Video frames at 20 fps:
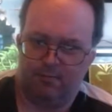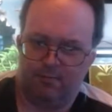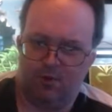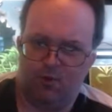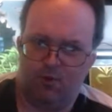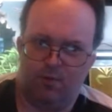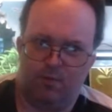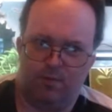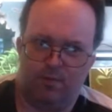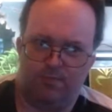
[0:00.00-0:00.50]

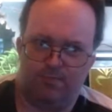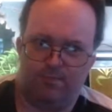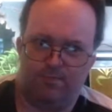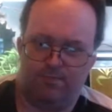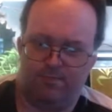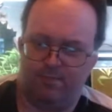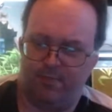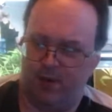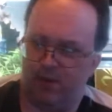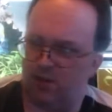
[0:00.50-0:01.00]
Or
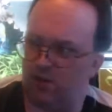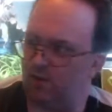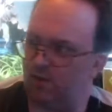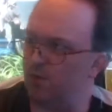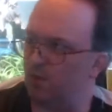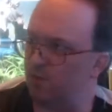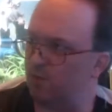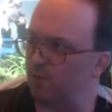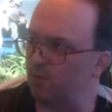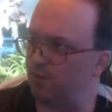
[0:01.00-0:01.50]
basically,
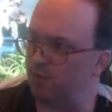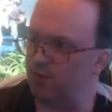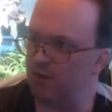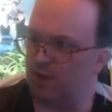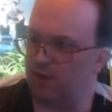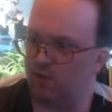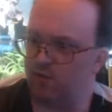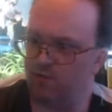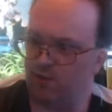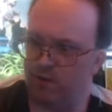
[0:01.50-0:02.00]
most of my
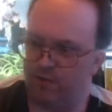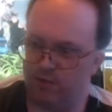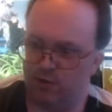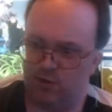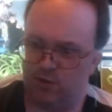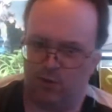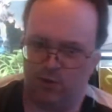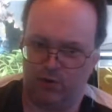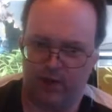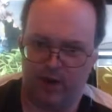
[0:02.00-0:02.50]
tanks are
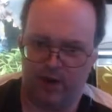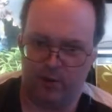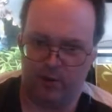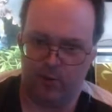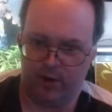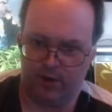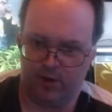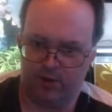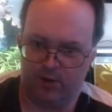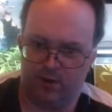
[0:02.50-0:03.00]
overstocked
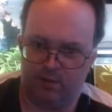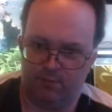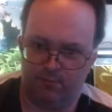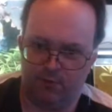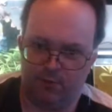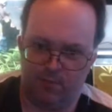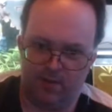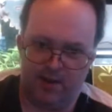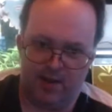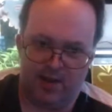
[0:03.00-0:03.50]
anyway, so they'd
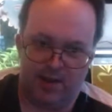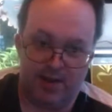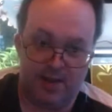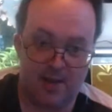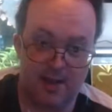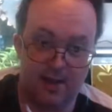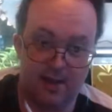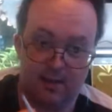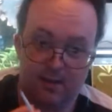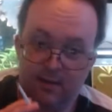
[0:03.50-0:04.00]
probably eat
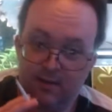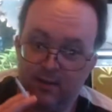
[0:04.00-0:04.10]
it.